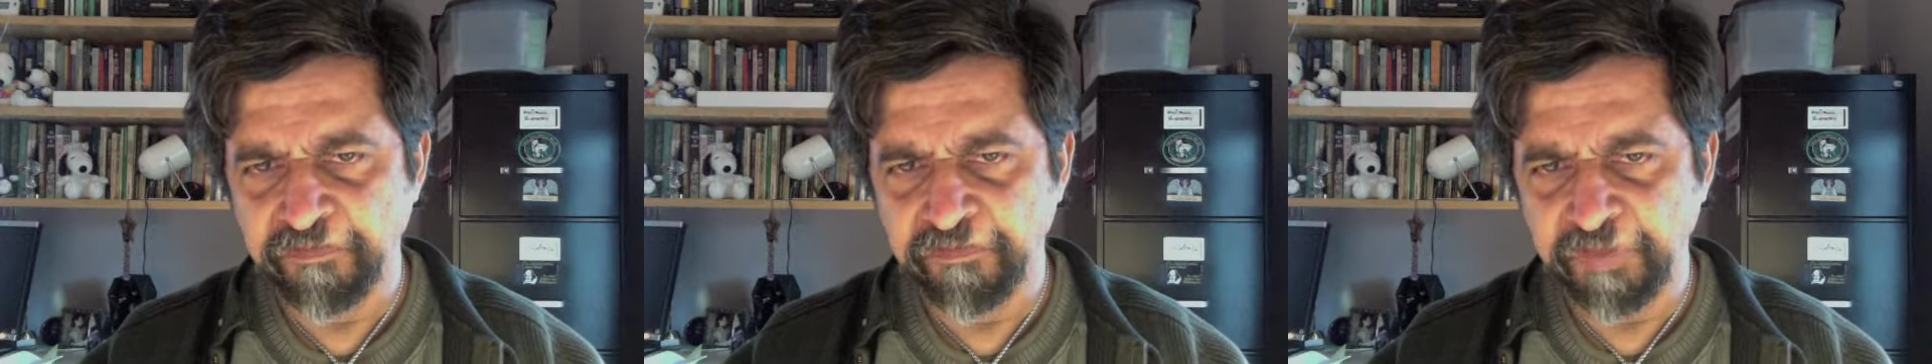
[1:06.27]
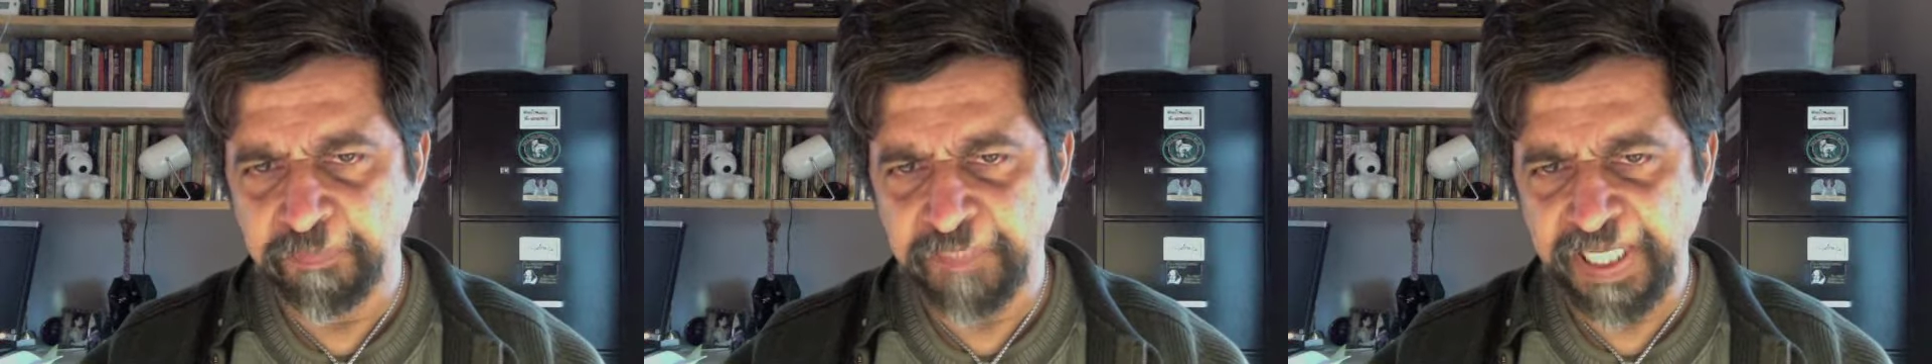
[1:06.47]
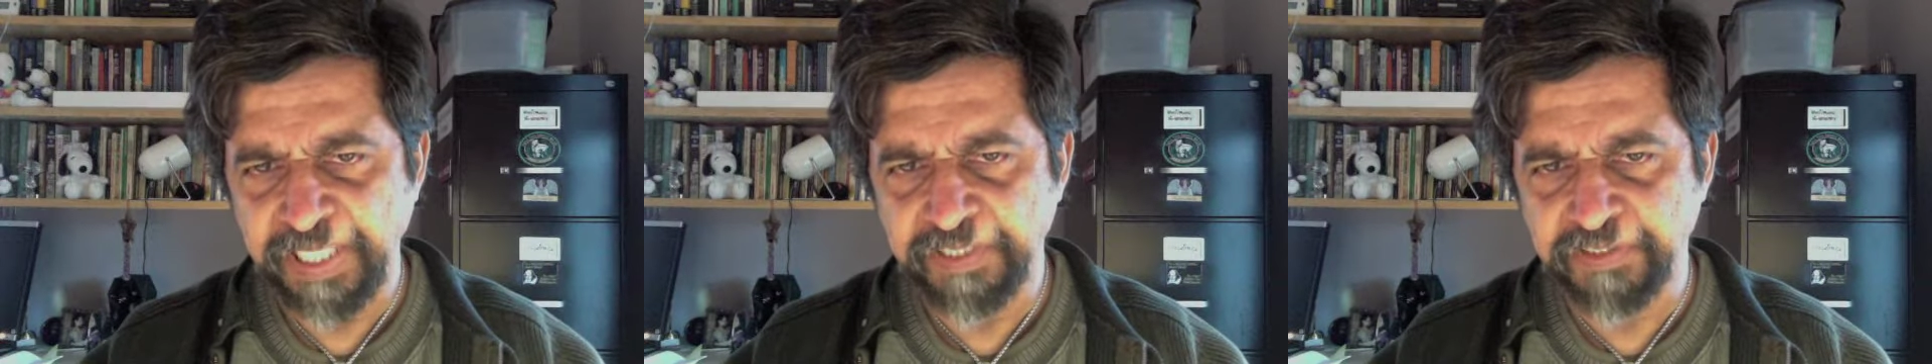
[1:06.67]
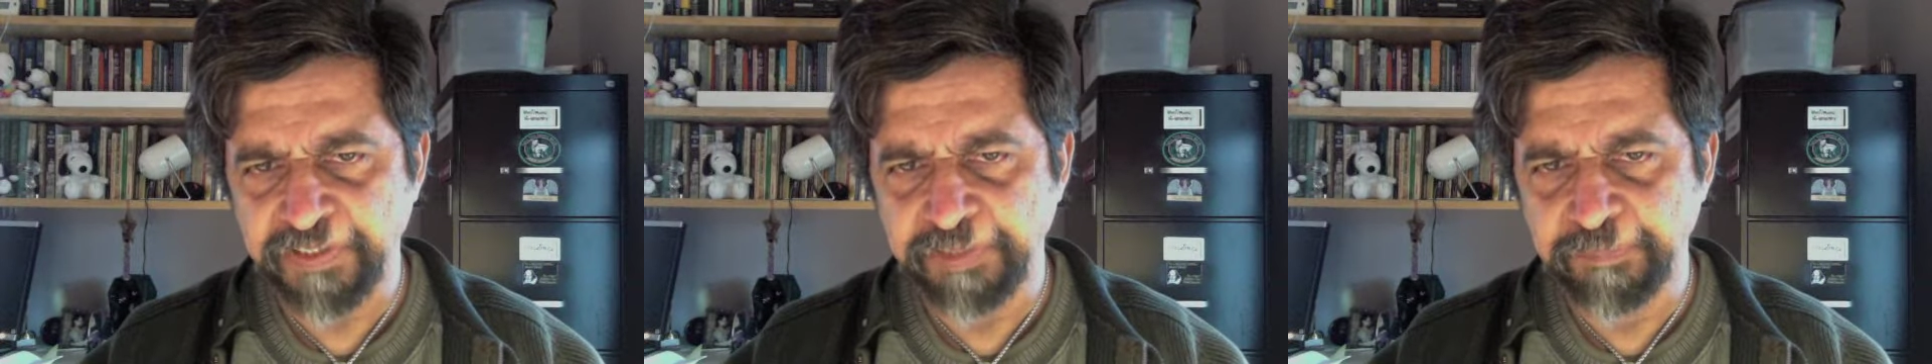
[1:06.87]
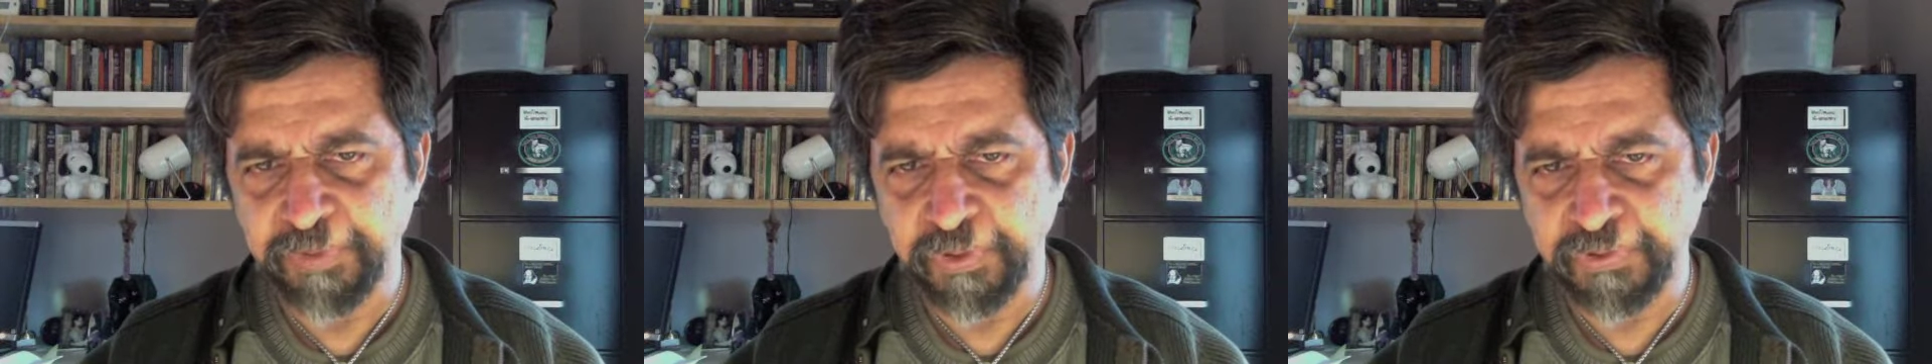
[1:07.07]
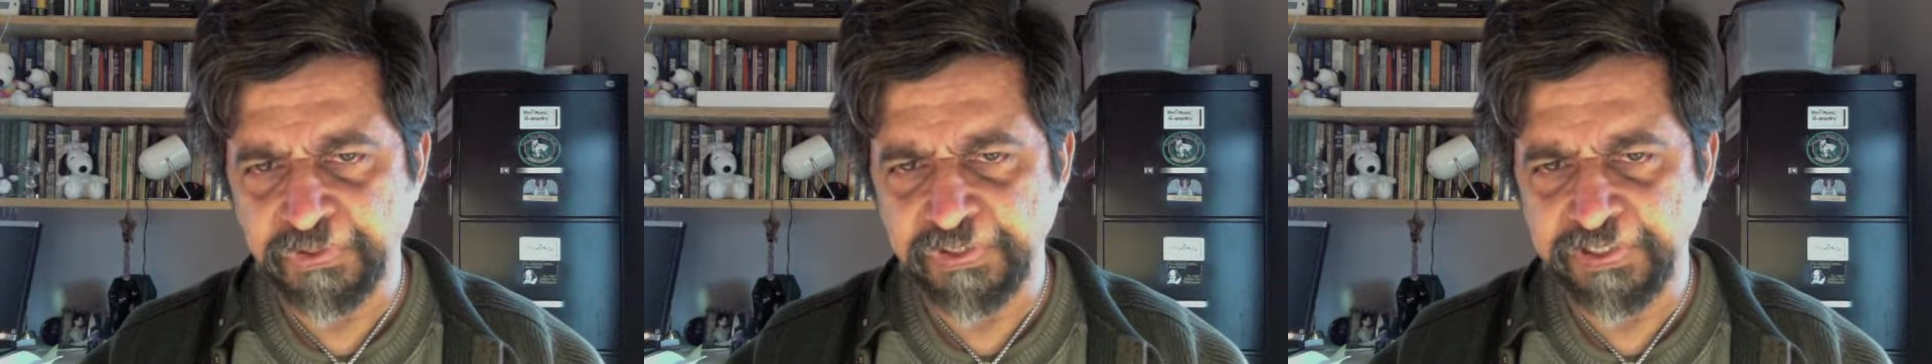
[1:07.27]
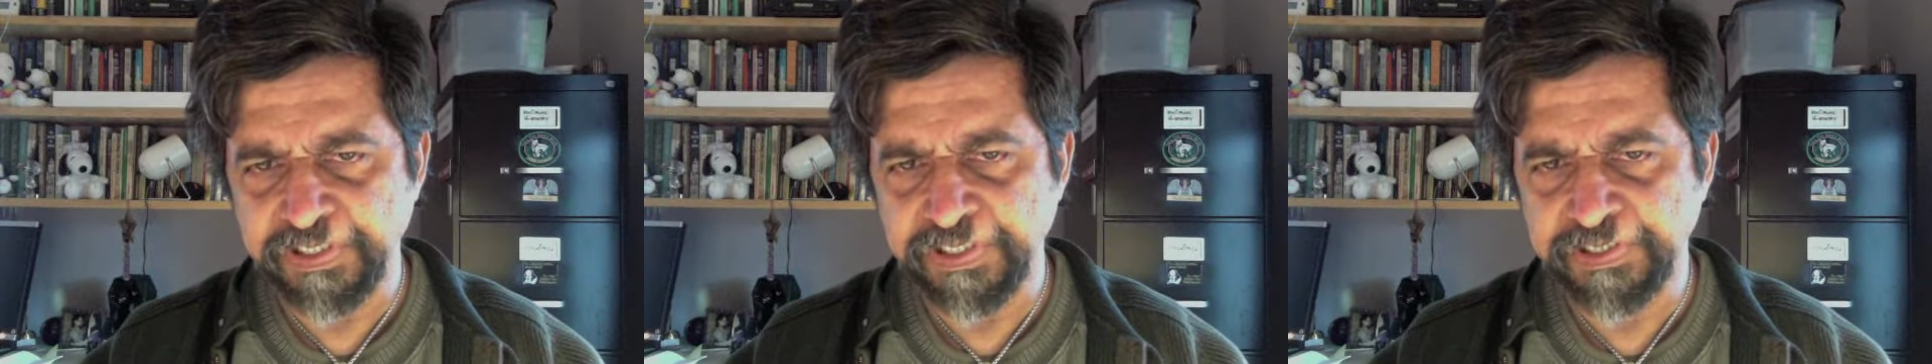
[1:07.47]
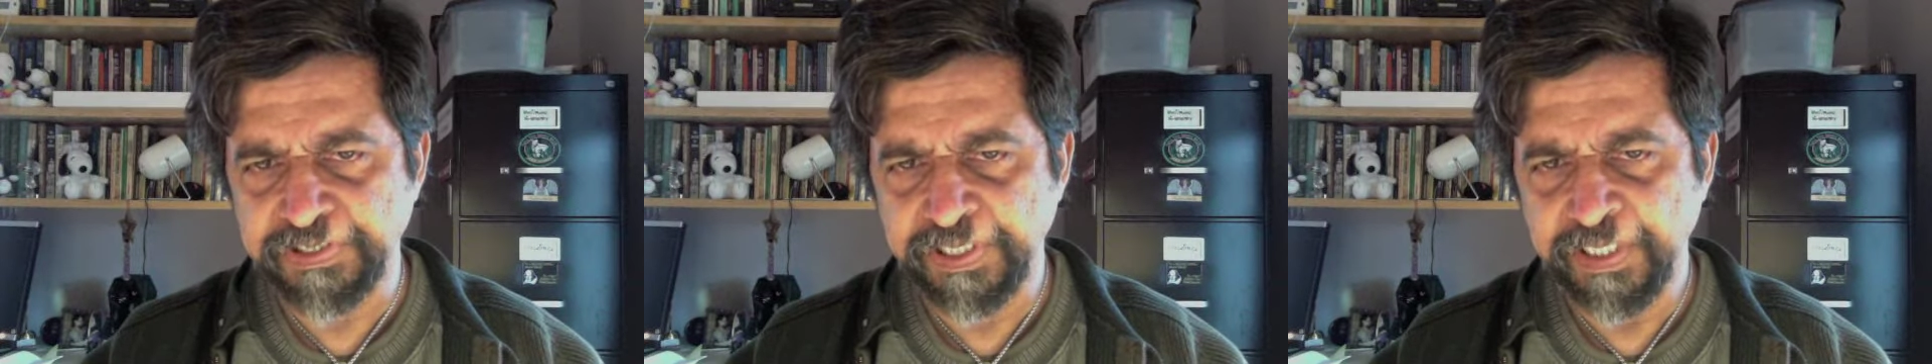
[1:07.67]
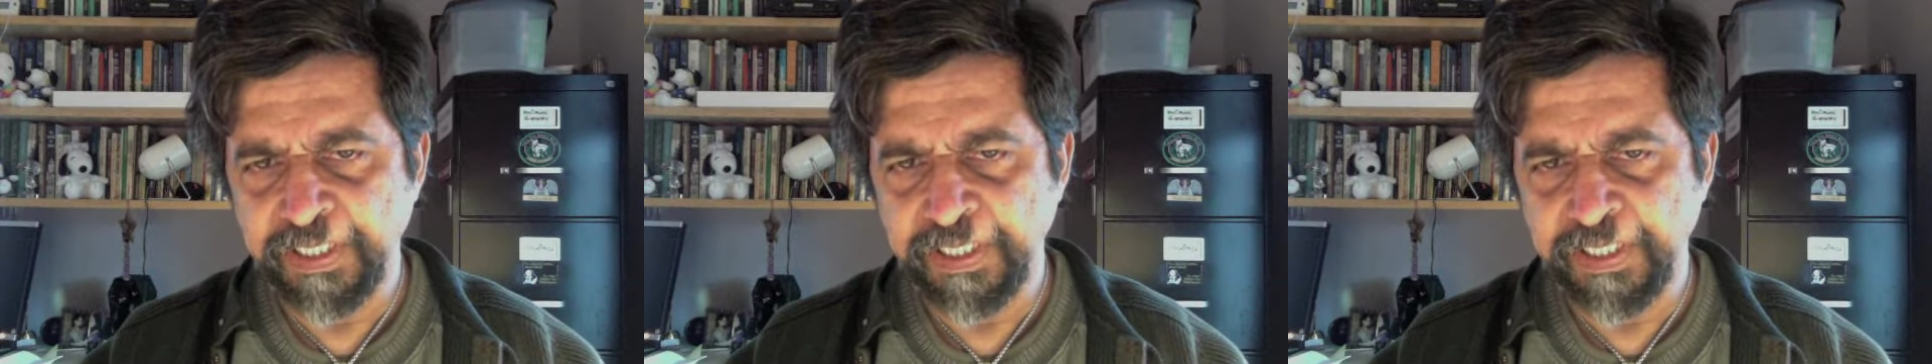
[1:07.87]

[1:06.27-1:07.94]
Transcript: planetary processes